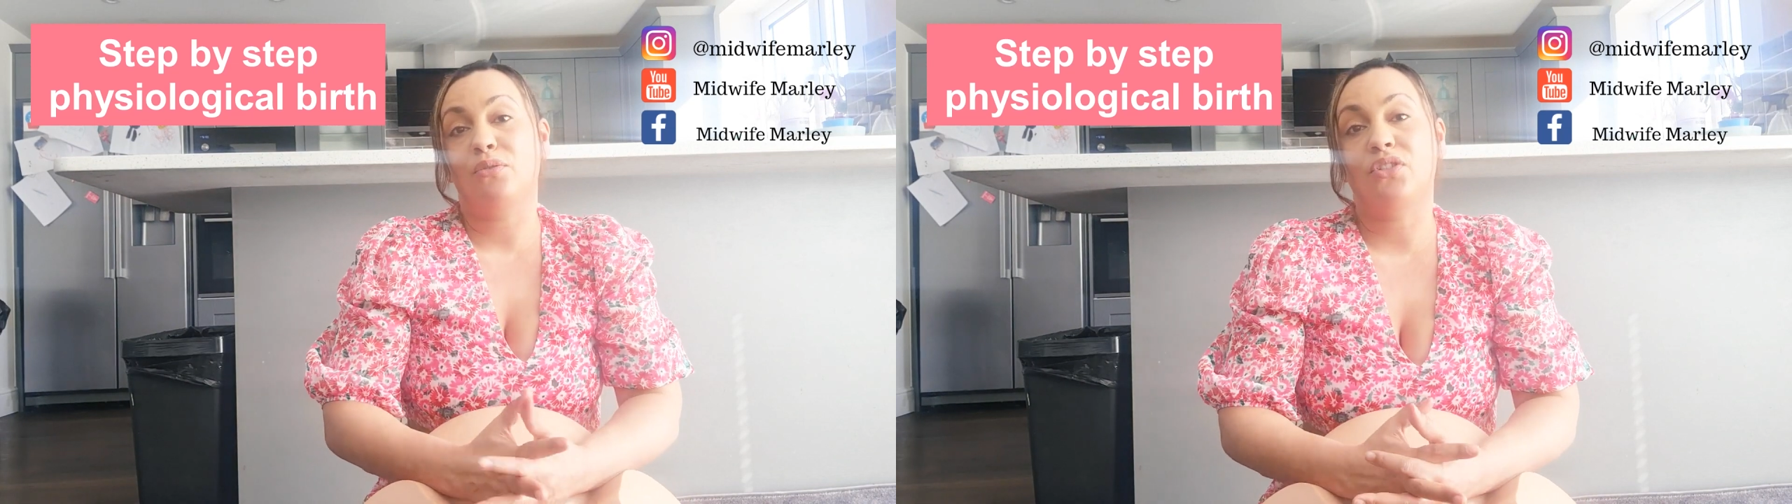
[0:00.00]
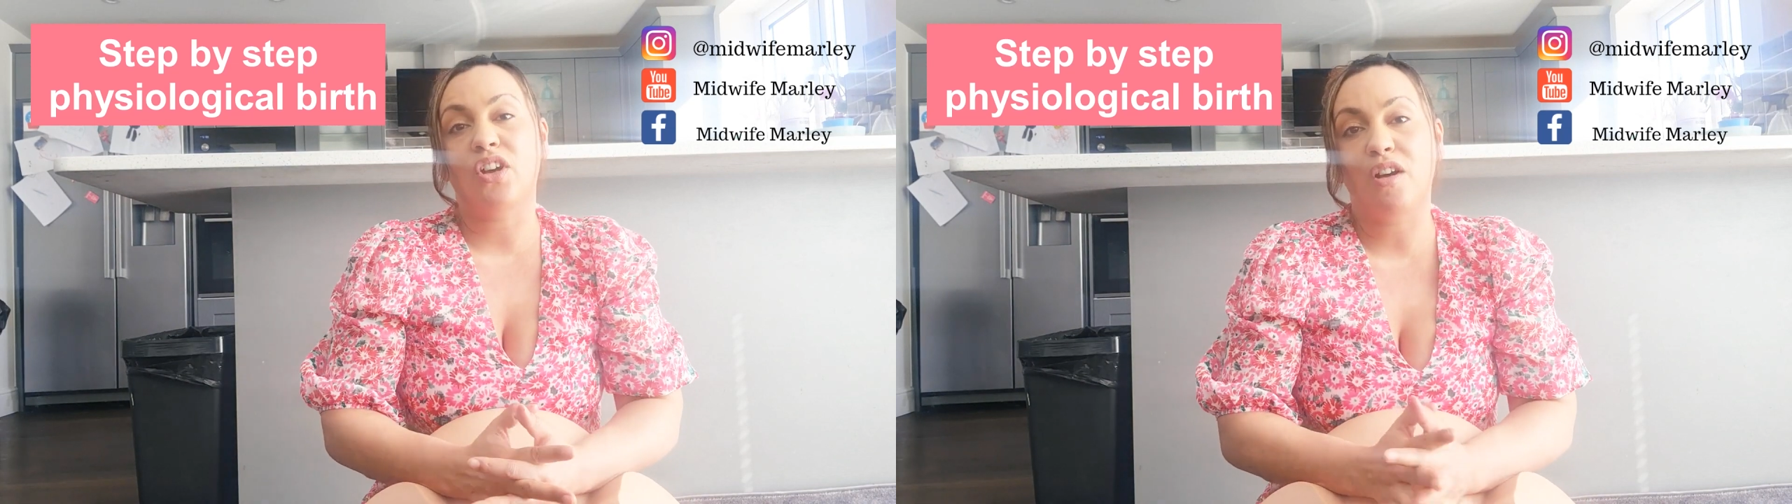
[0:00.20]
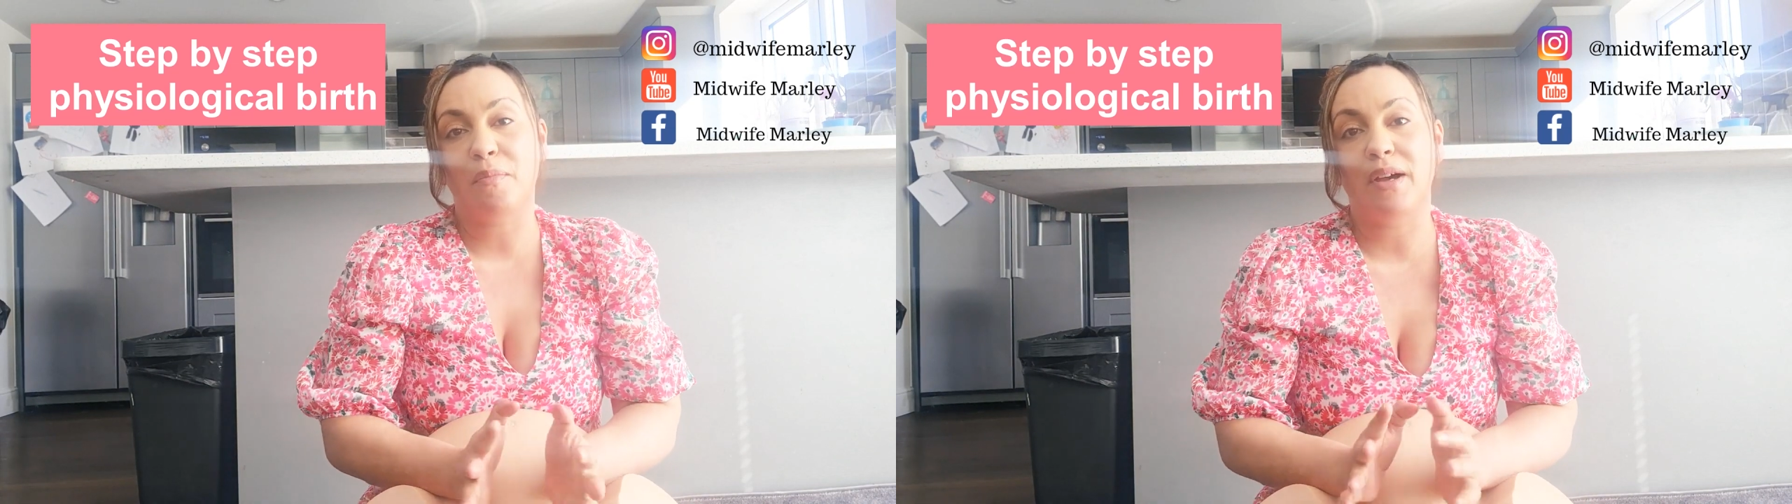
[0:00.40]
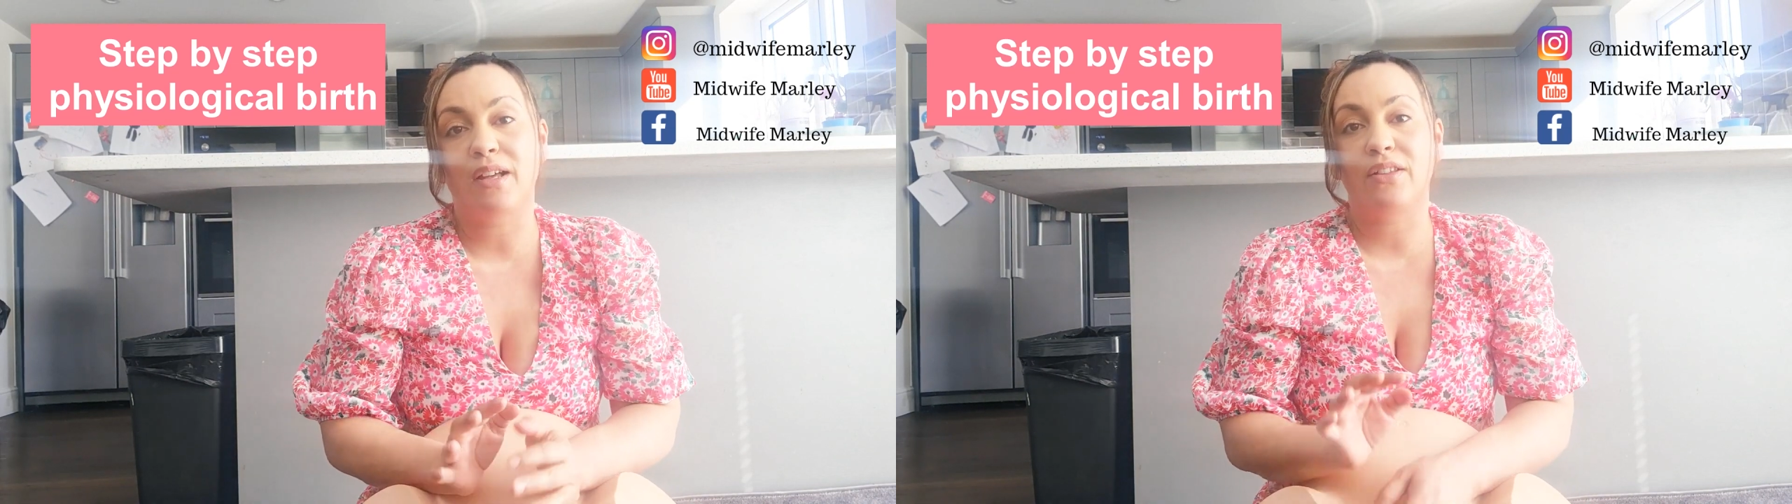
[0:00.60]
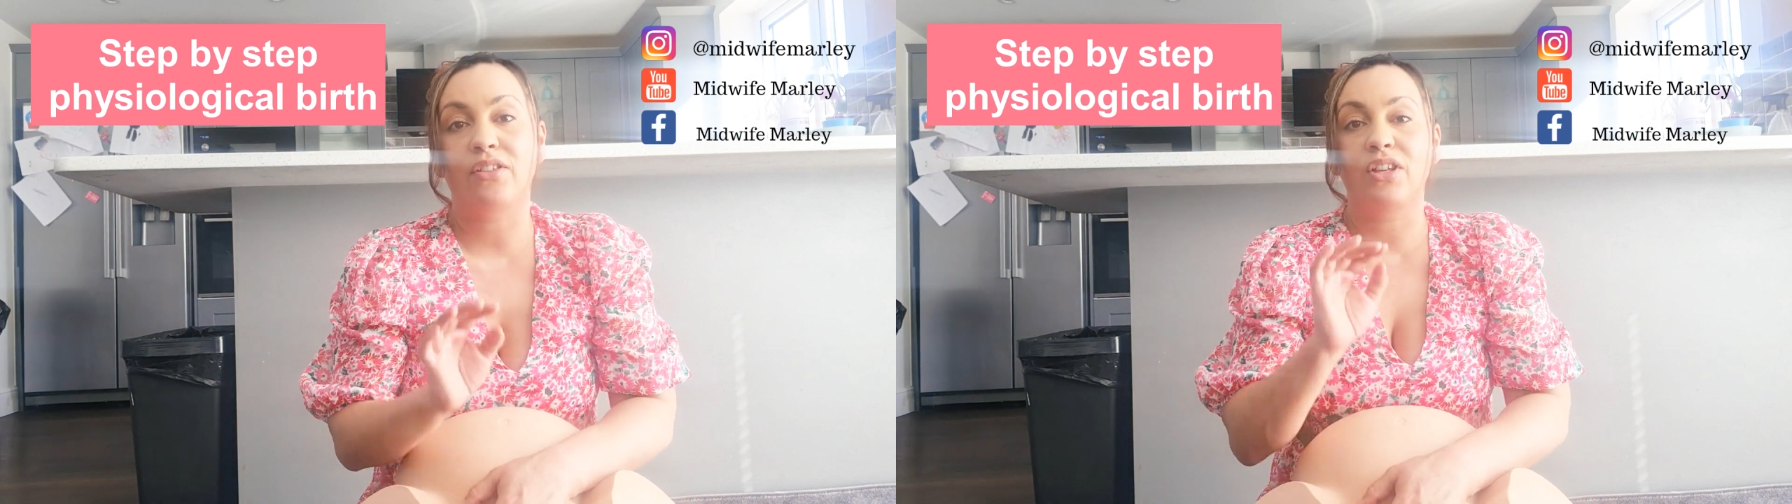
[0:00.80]

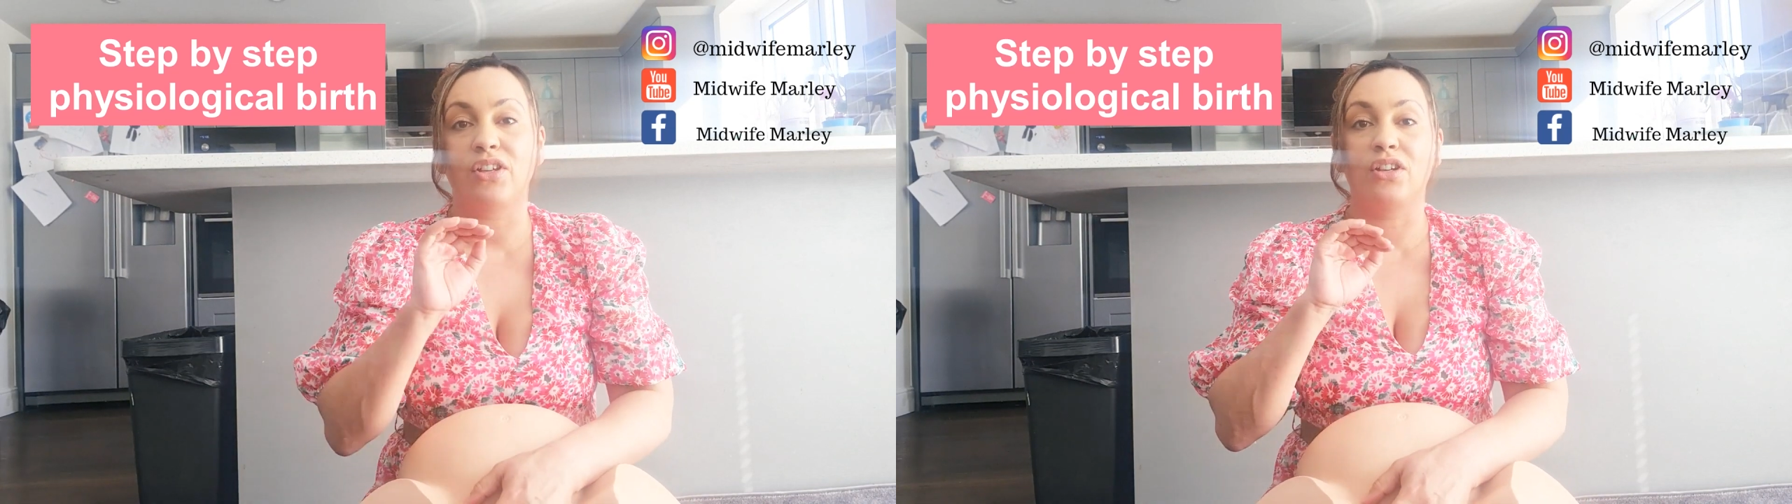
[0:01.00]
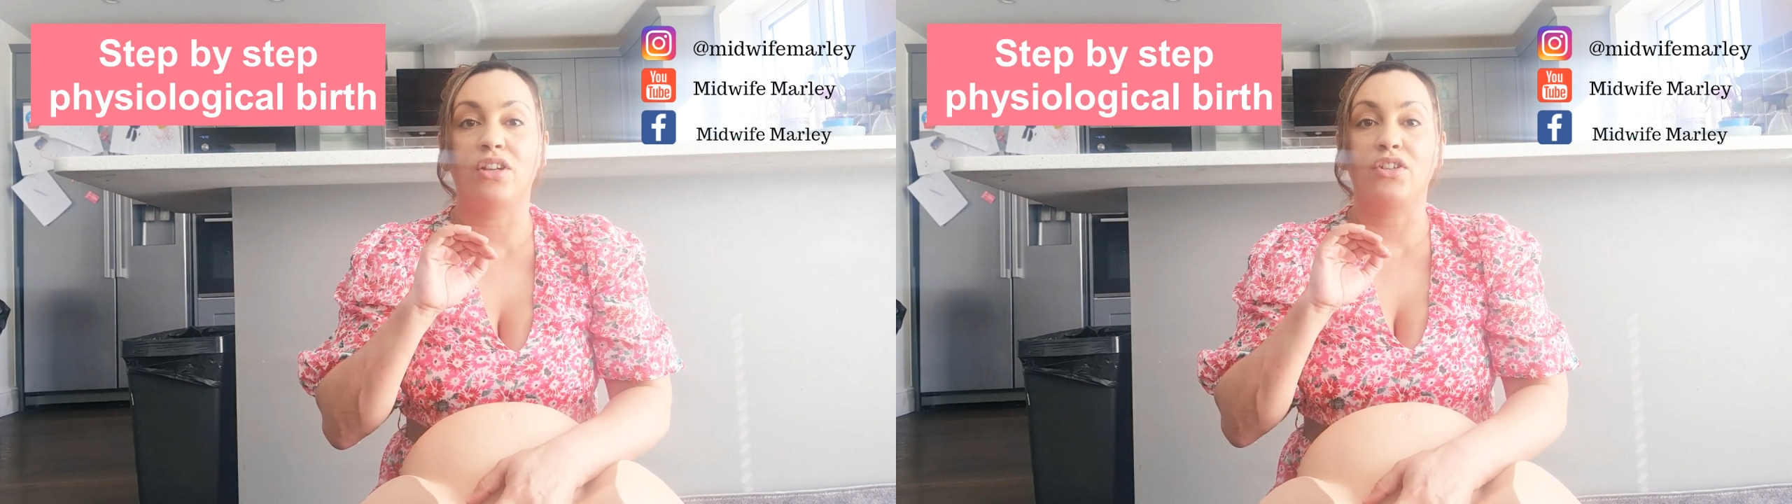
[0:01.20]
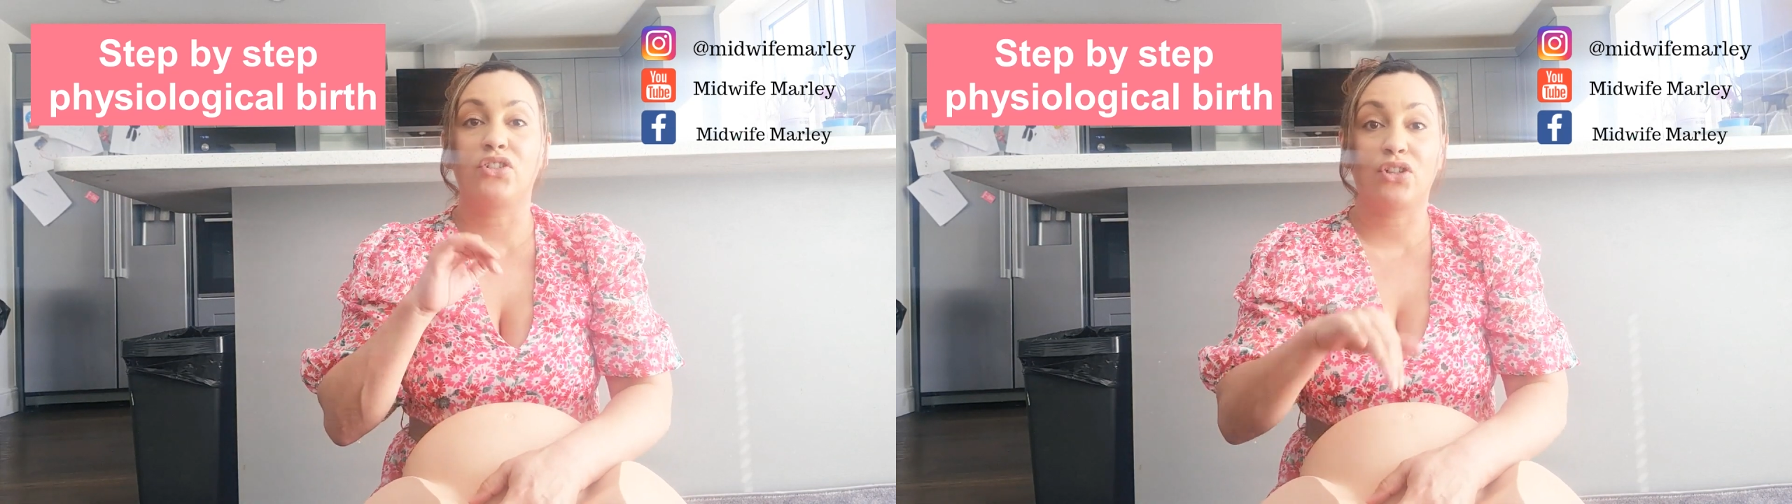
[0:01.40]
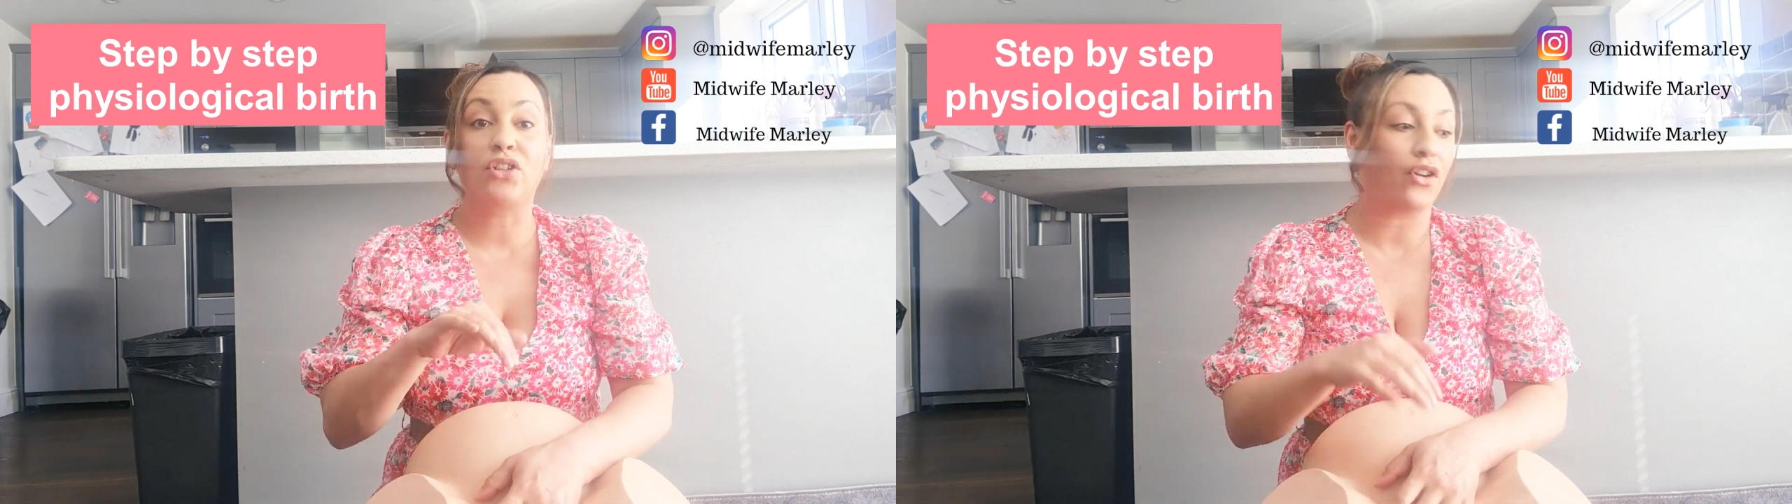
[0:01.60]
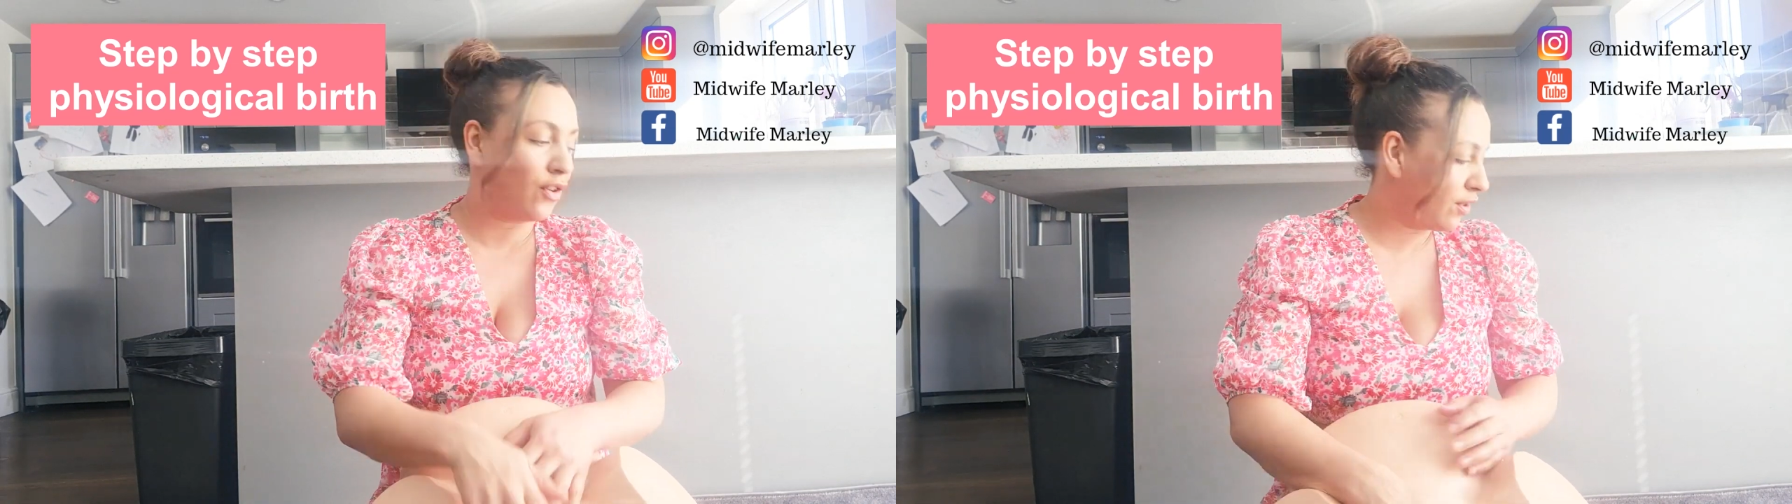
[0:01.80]
childbirth should look